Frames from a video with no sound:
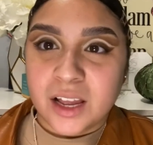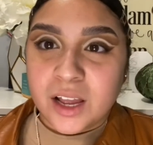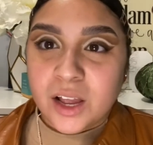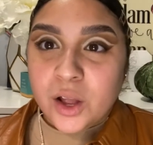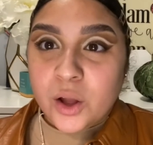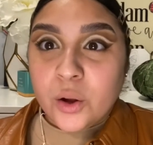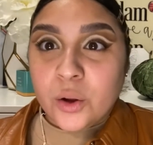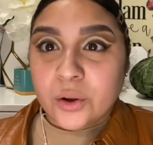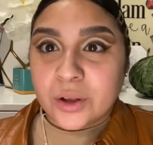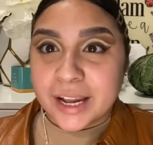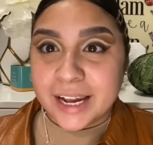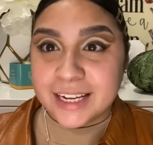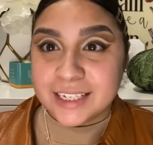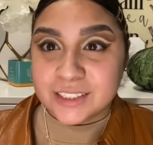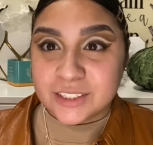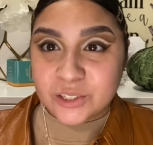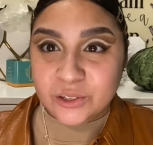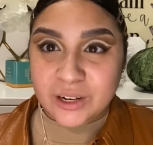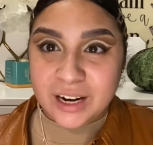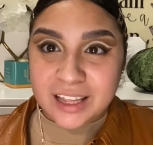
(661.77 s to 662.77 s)
Okay,
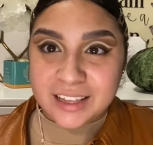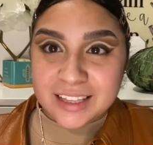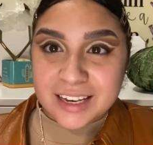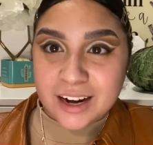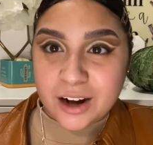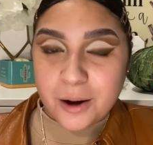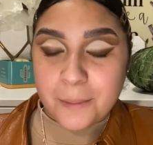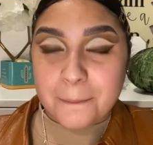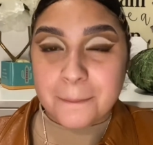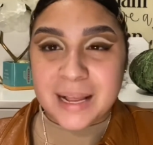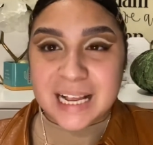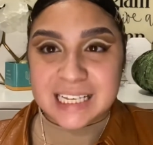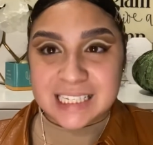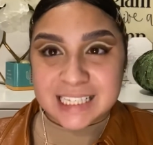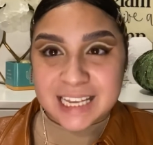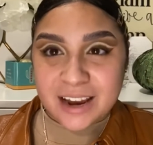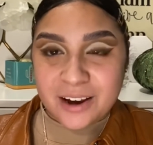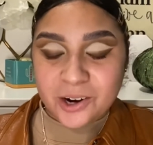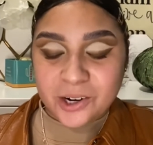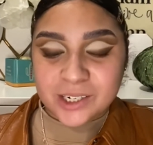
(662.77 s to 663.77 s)
so now that our
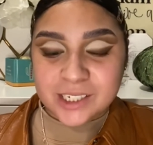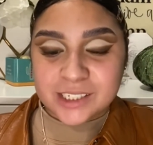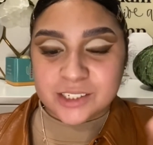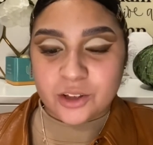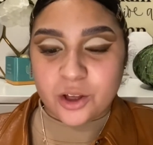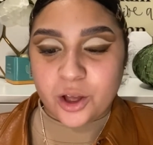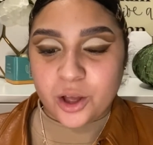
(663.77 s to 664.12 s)
mascara is on, I've